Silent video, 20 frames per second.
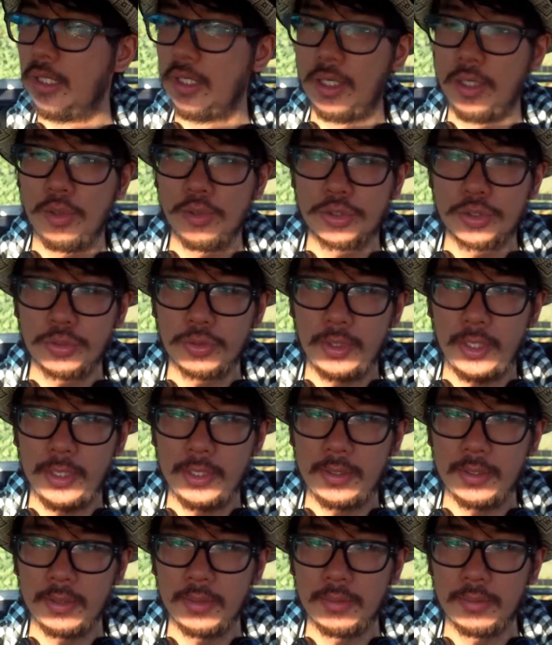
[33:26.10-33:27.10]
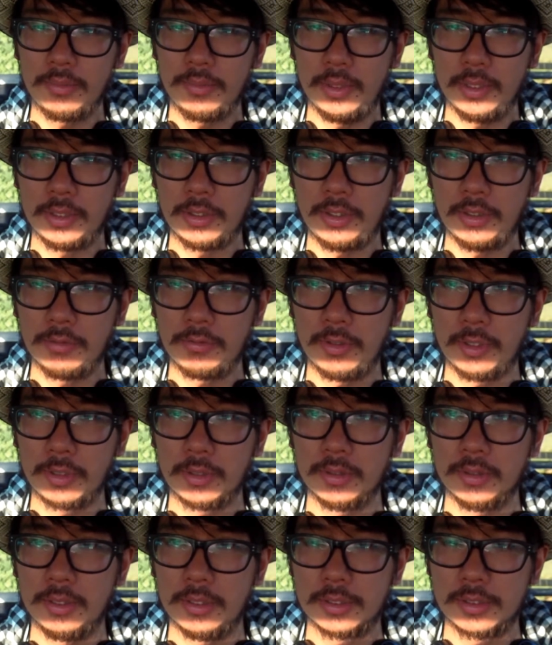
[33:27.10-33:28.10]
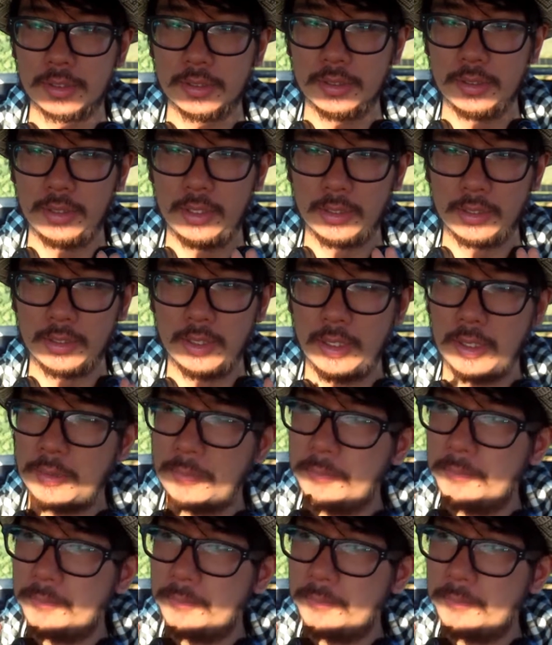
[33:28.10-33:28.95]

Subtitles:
also like kind of like this like I